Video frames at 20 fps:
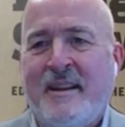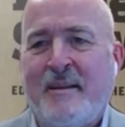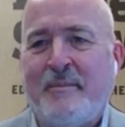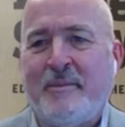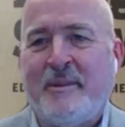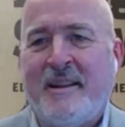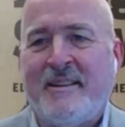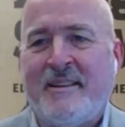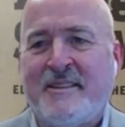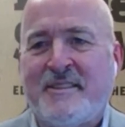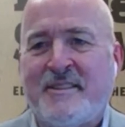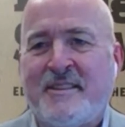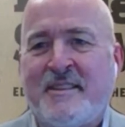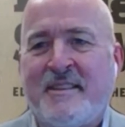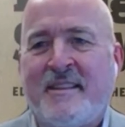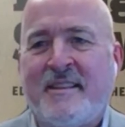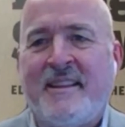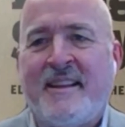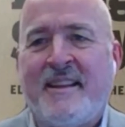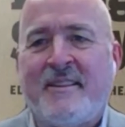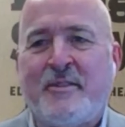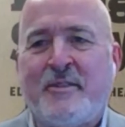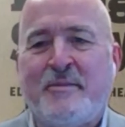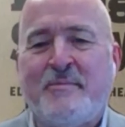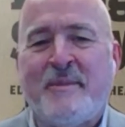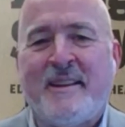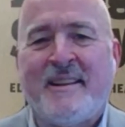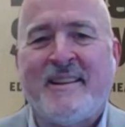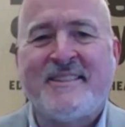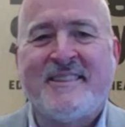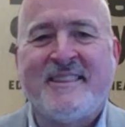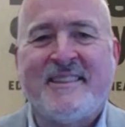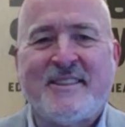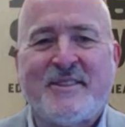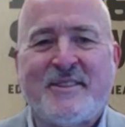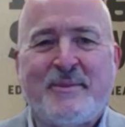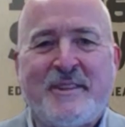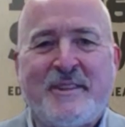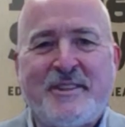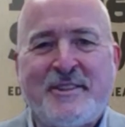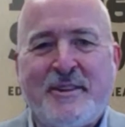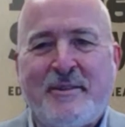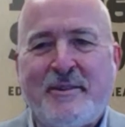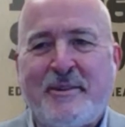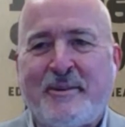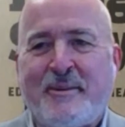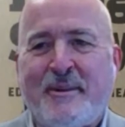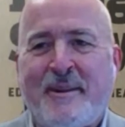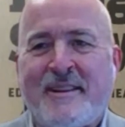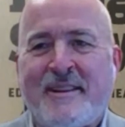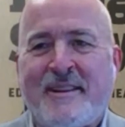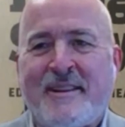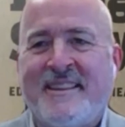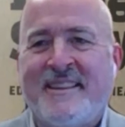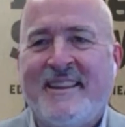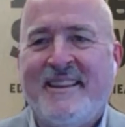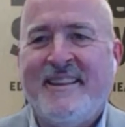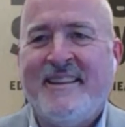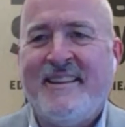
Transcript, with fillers: I'm glad to see that that good medicine has reached out across